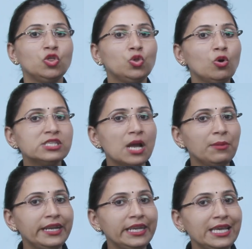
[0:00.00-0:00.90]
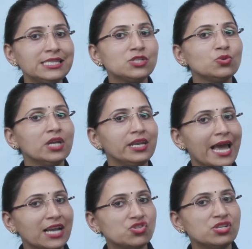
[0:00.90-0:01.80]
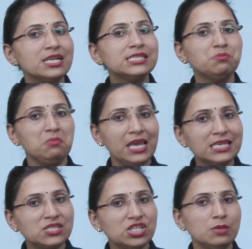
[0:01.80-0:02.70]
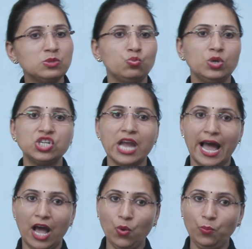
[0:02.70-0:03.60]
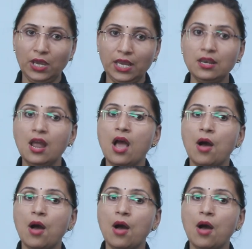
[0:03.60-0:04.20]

those communities to the national's mainstreams which have been